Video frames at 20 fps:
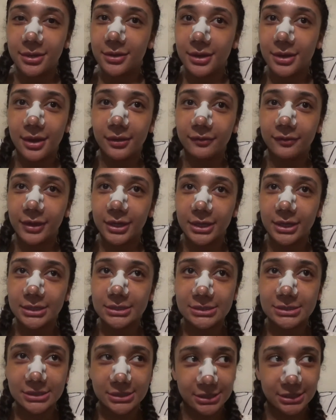on
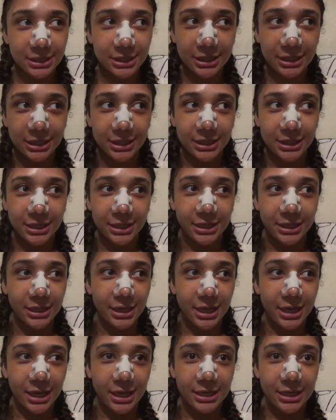Netflix
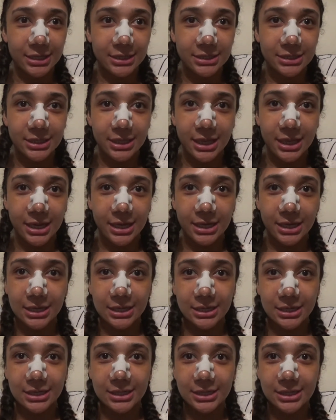and uh,
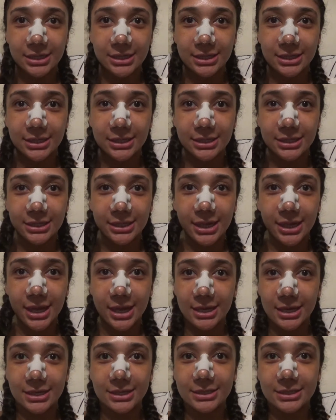
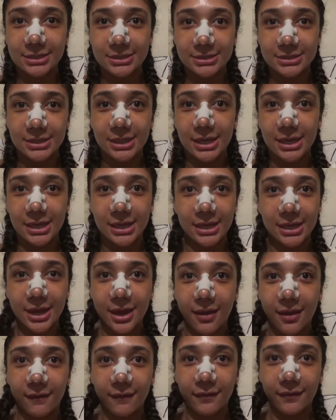yeah, see
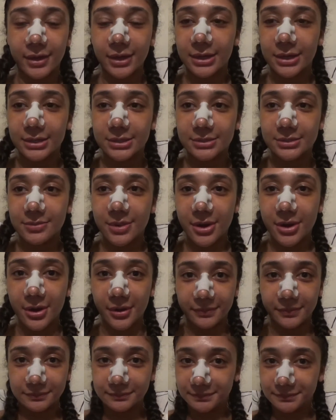how I'm feeling tomorrow.